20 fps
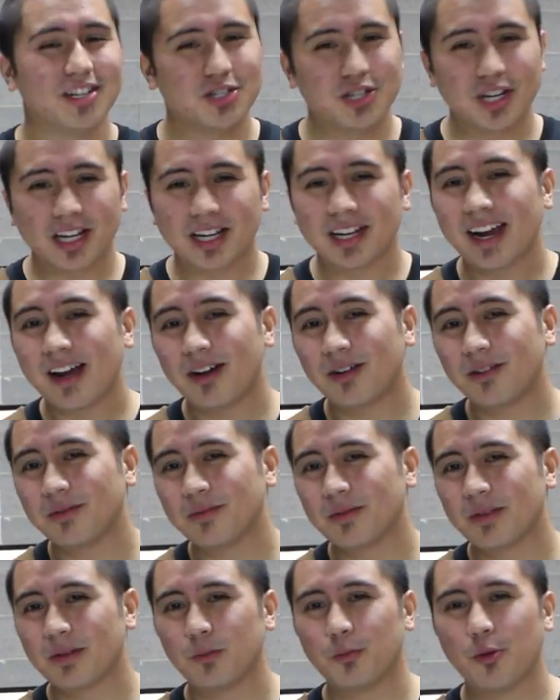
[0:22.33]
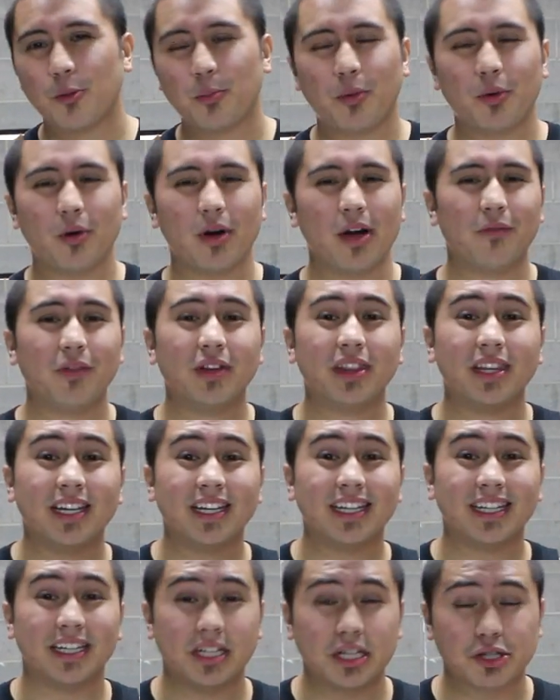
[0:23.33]
Check it out. We'll put
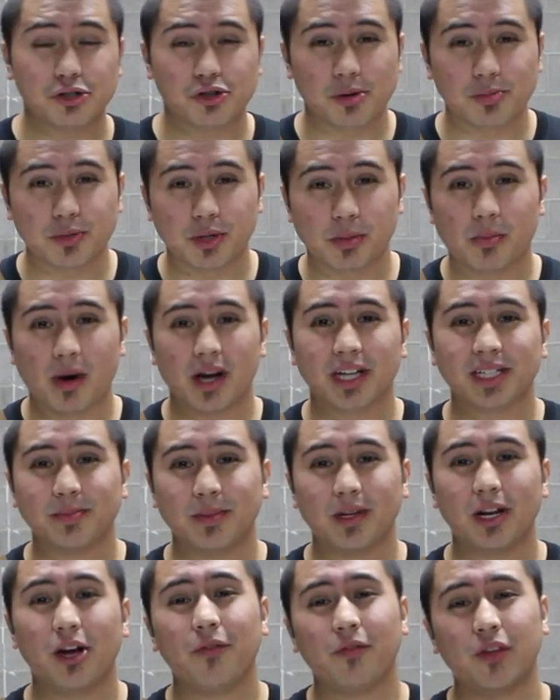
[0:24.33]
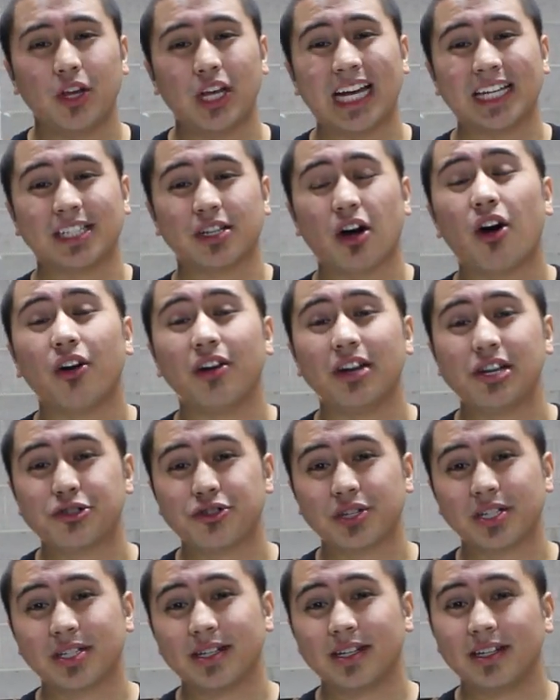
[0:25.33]
everything in the description box below if you guys are
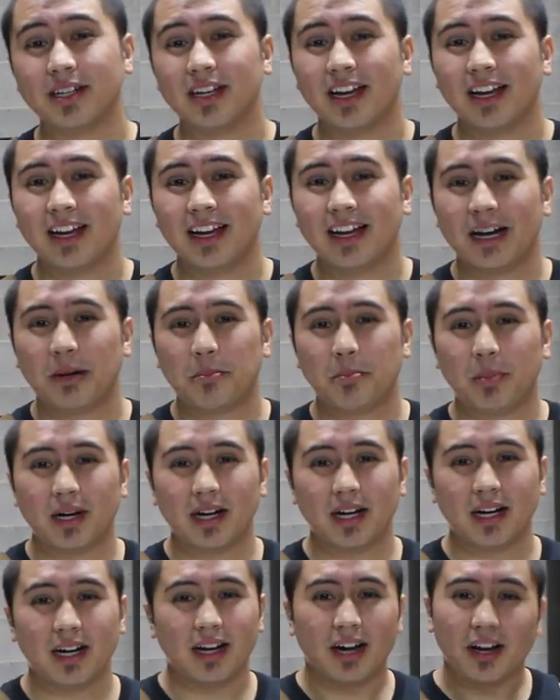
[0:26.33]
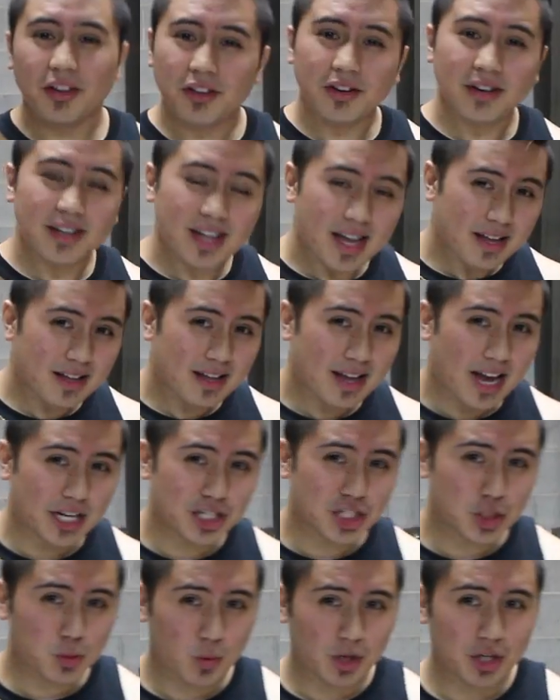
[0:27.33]
interested. But other than that, I
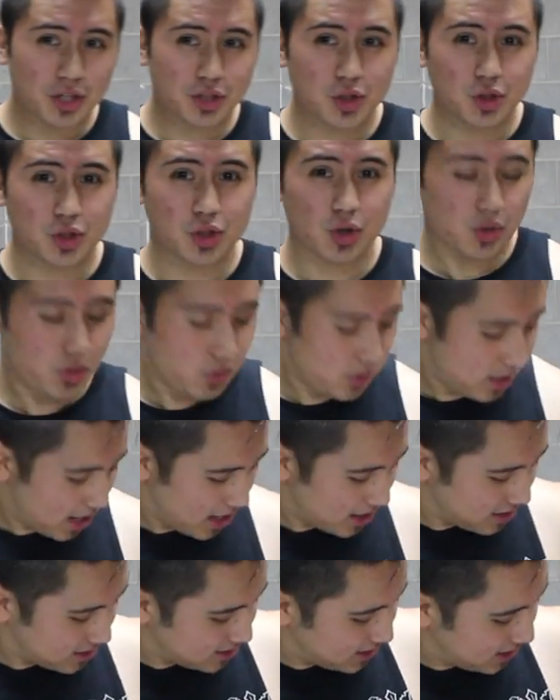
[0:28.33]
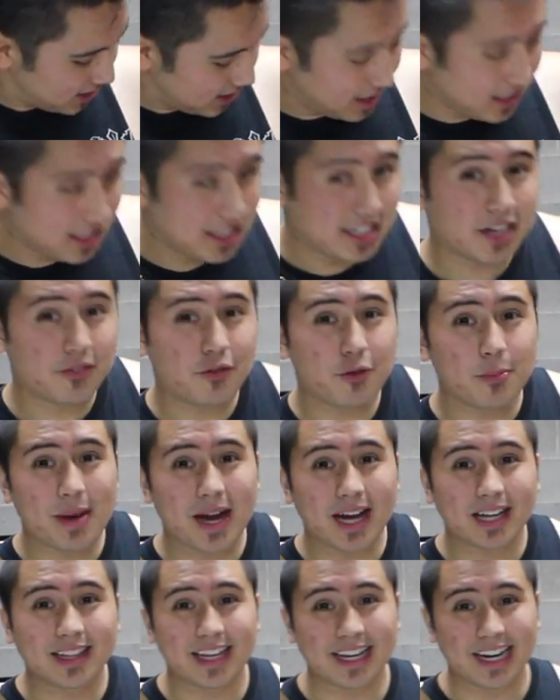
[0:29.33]
just wanted to show you guys the duffel
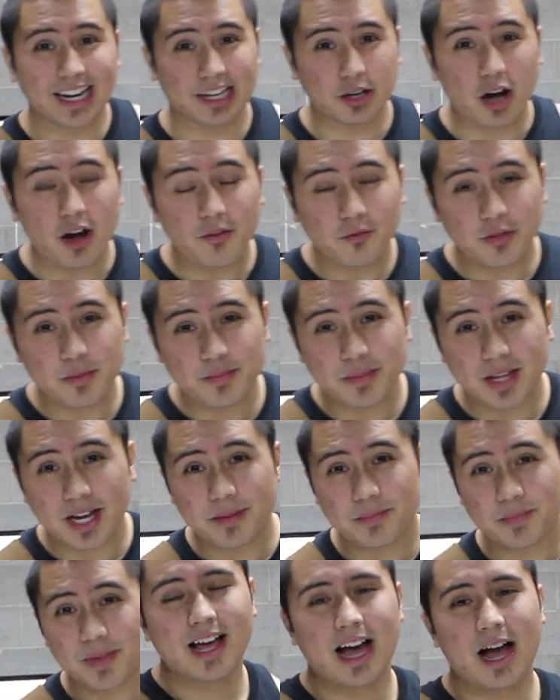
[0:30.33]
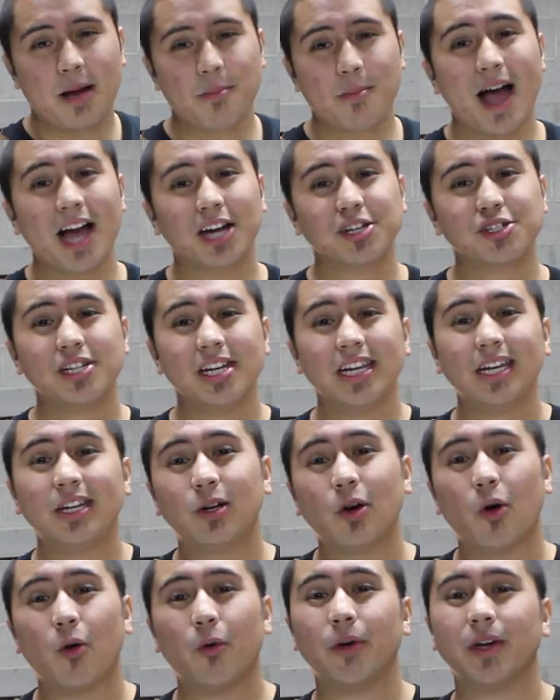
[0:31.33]
bag that I got from them. I'm actually
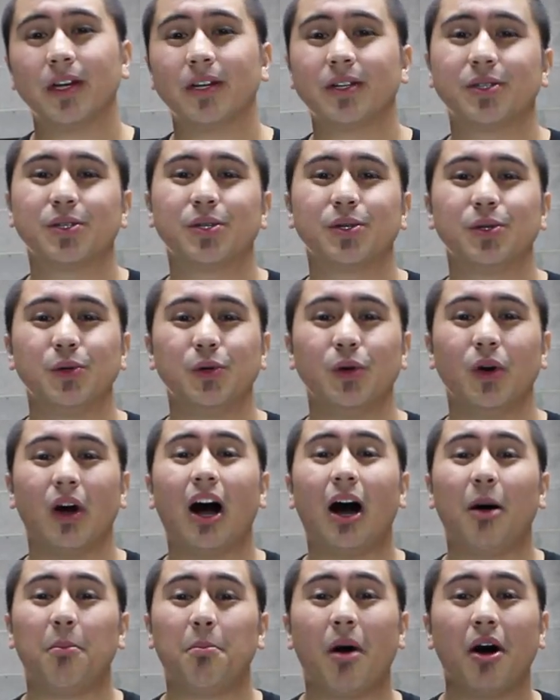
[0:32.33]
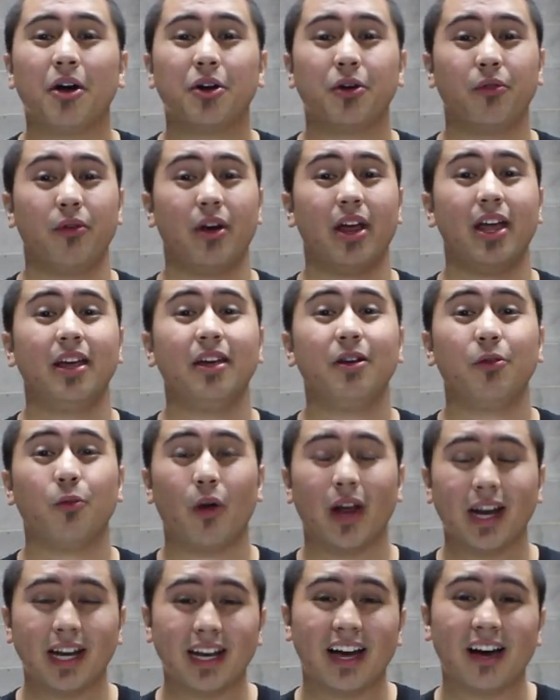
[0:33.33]
going to Monterey
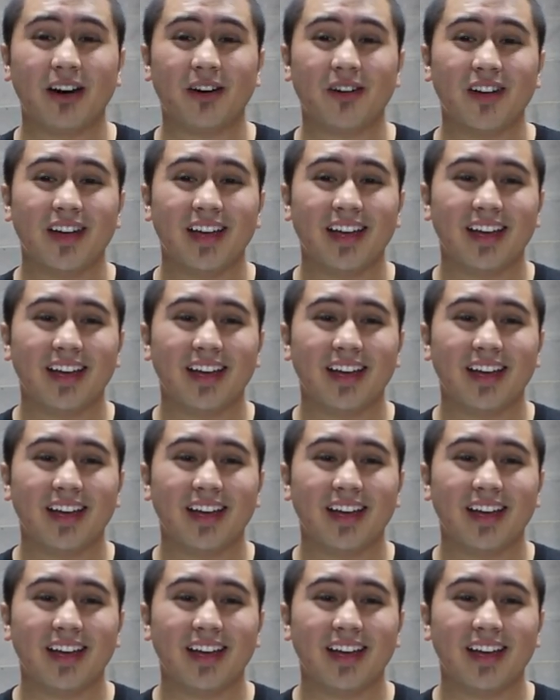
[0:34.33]
right now.